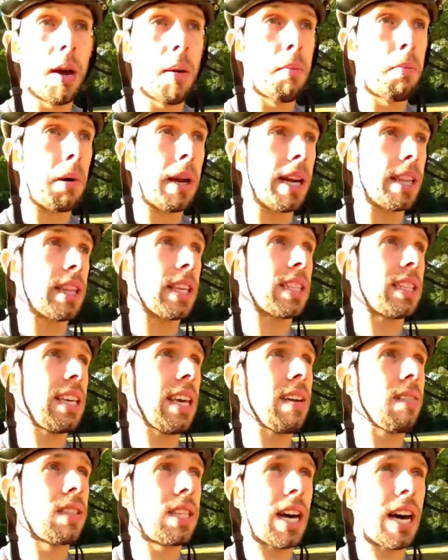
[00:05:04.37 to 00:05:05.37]
but at the
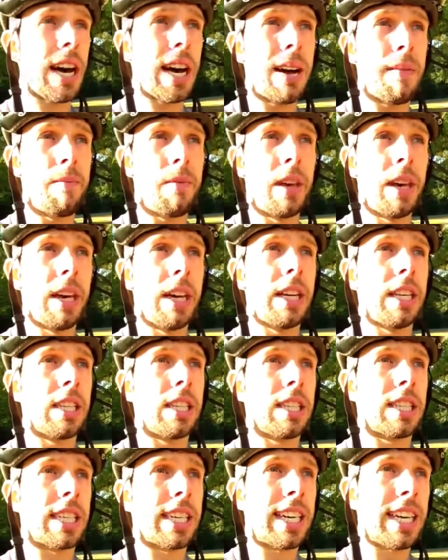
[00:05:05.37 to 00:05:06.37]
same time,
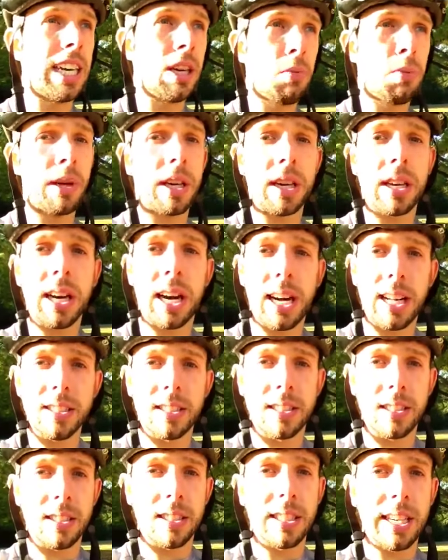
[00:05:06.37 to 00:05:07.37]
keeping
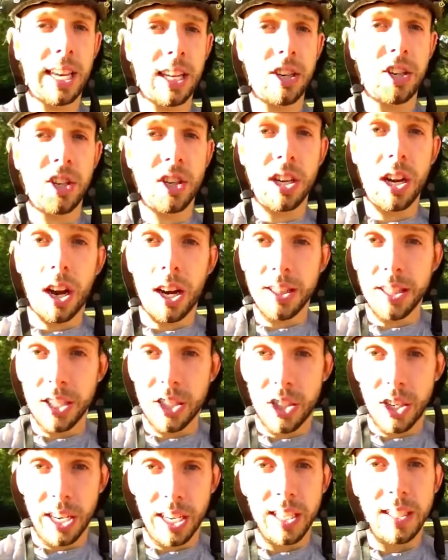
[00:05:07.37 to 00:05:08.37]
constant tension on the
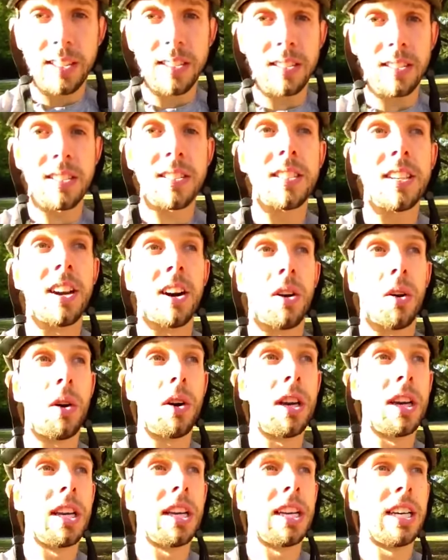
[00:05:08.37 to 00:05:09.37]
chain. You know,
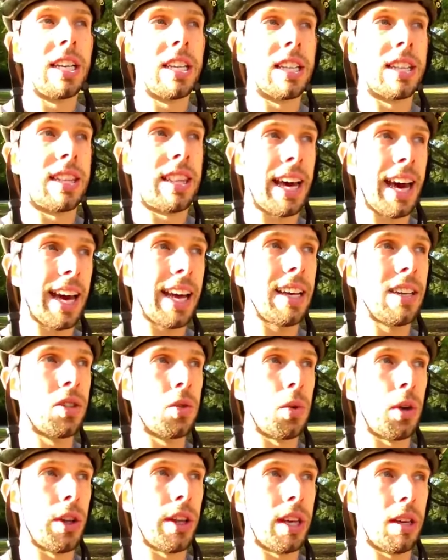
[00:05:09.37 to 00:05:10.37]
that is
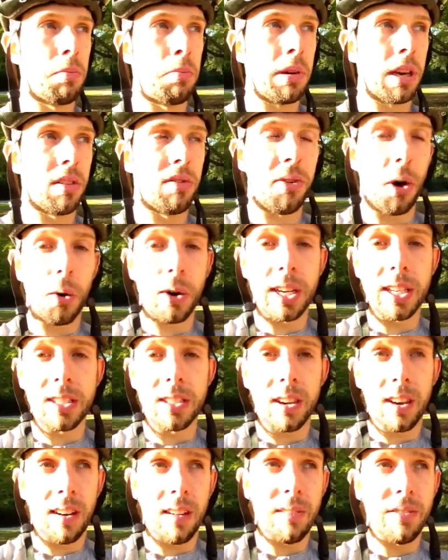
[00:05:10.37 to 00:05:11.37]
really a big focus
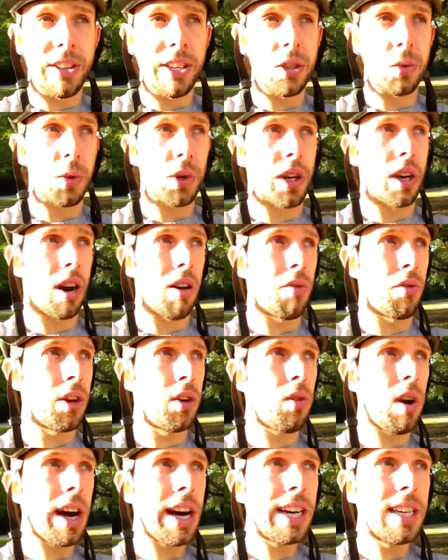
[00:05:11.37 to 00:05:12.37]
of these recovery
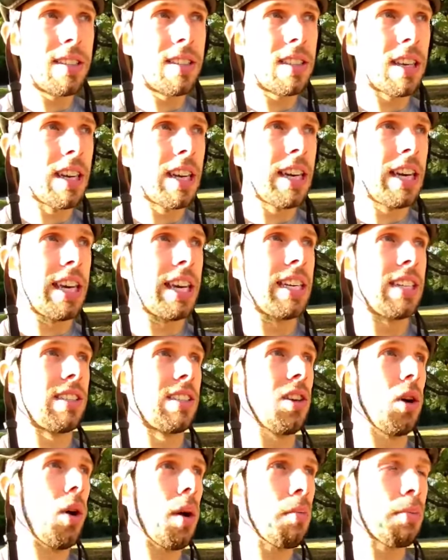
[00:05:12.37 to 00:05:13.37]
rides, is
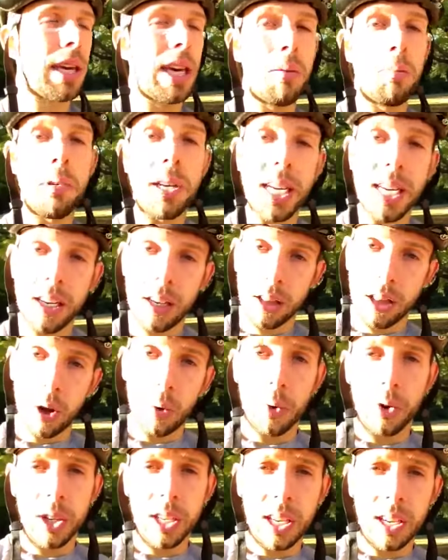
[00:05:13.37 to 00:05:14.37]
though I'm keeping in a
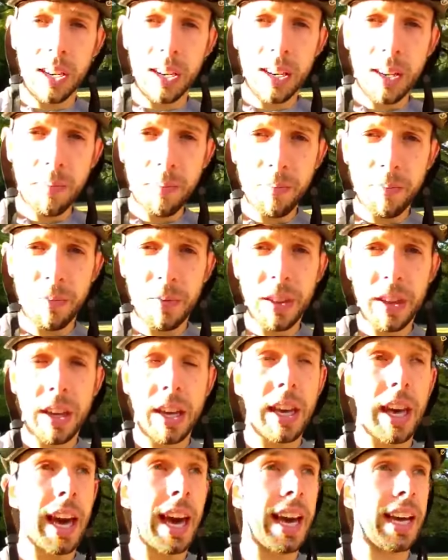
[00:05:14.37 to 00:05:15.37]
lower gear,
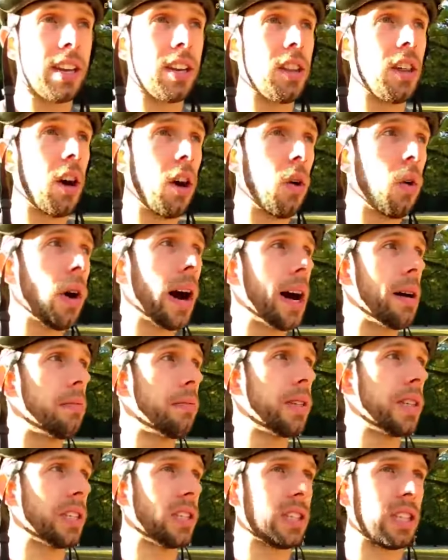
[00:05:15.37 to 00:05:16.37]
and though
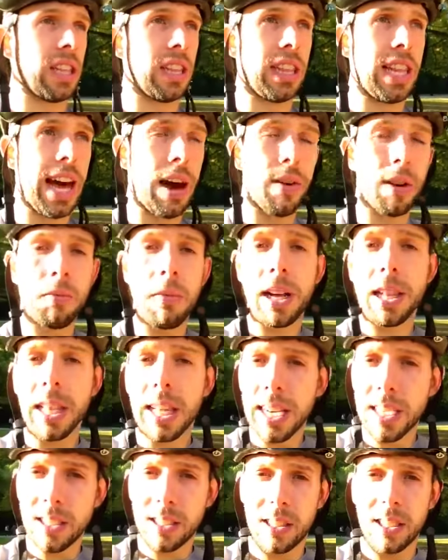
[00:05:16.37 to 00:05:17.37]
I'm just allowing my
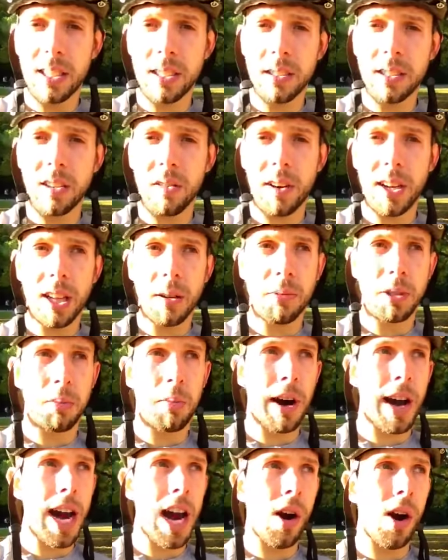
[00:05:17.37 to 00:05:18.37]
legs to develop some
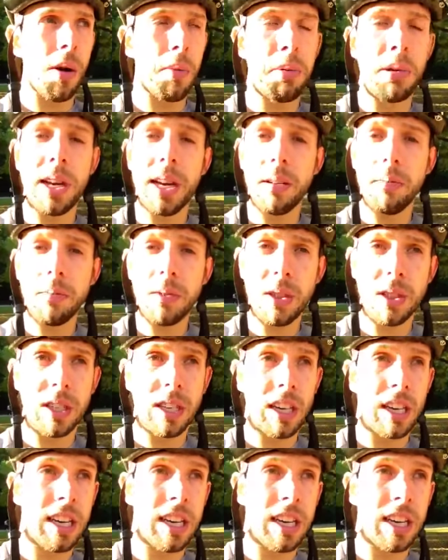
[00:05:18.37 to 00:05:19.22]
higher RPMs,